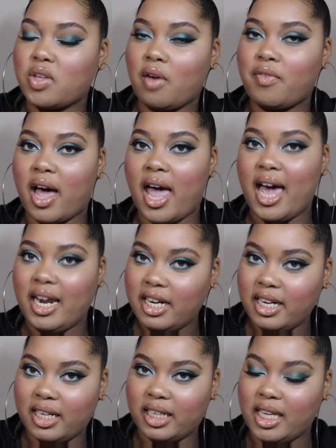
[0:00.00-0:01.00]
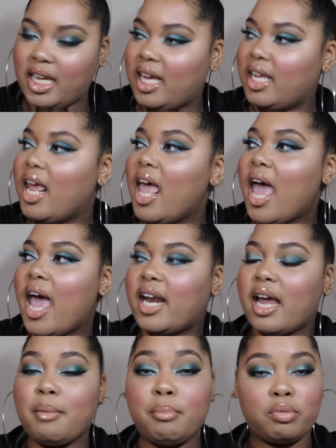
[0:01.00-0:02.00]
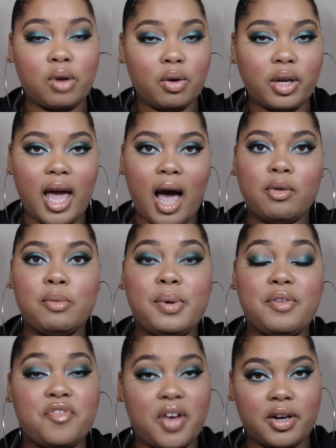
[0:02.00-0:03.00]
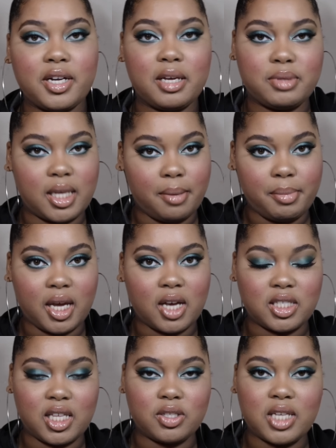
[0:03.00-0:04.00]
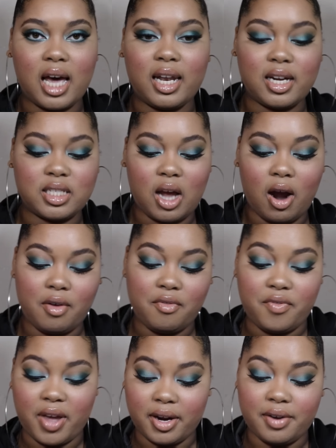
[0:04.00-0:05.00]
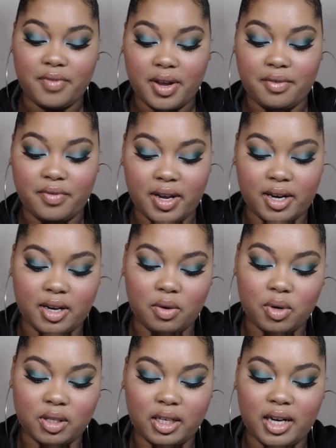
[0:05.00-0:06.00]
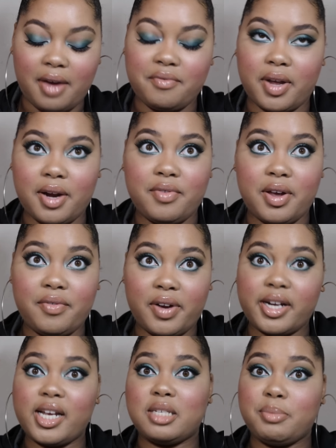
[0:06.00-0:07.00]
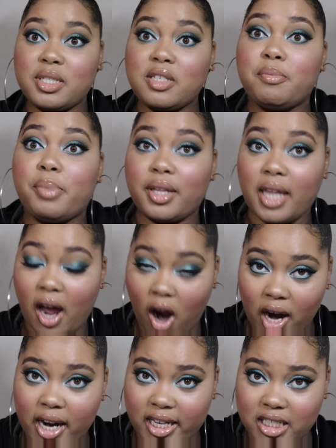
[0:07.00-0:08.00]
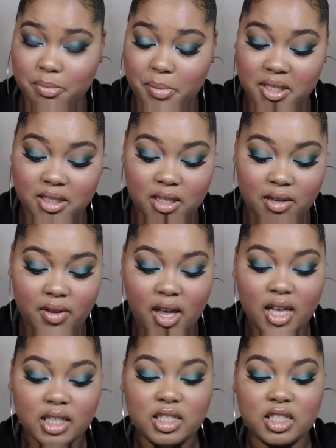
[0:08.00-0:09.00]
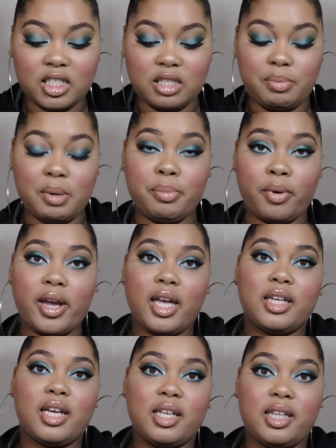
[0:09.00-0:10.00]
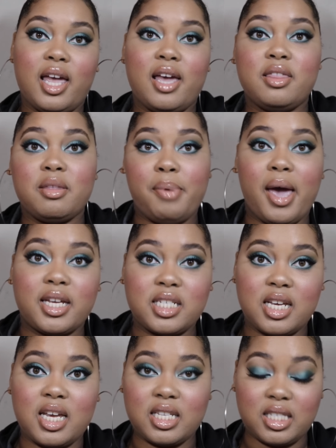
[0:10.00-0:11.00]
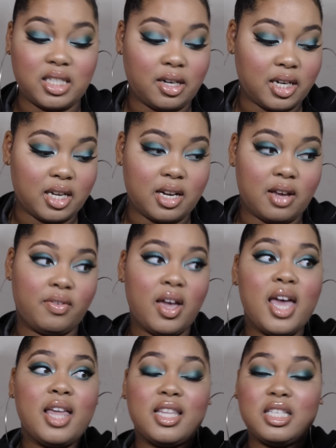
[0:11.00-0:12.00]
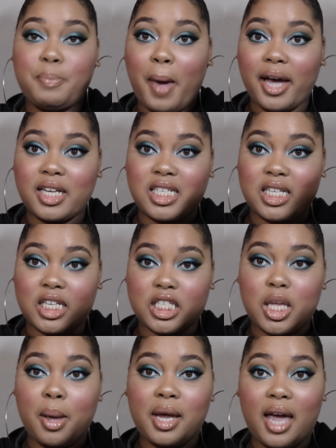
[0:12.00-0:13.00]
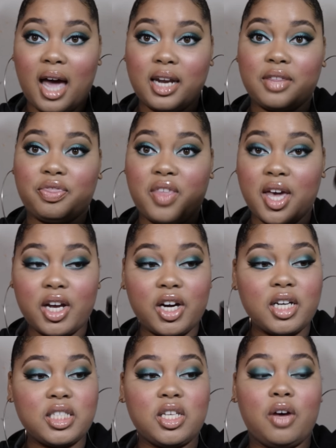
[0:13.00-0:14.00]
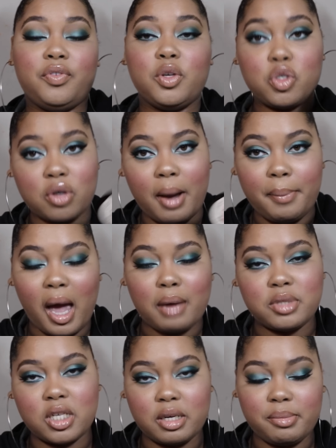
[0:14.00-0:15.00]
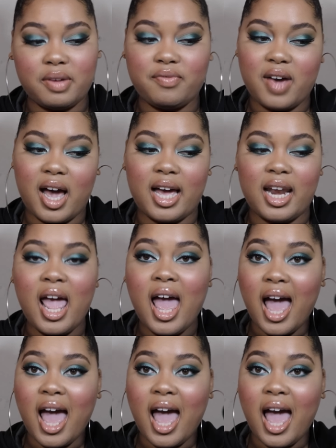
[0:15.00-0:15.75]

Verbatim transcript: So if I had it in a kit and I broke it, I would be very upset because those highlighters are very, very, very, well, they're not very, very, very expensive, but they are expensive to just be breaking like that and the packaging is sturdy enough. This packaging is kind of thicker, so if you drop it, I'm sure it'll be fine.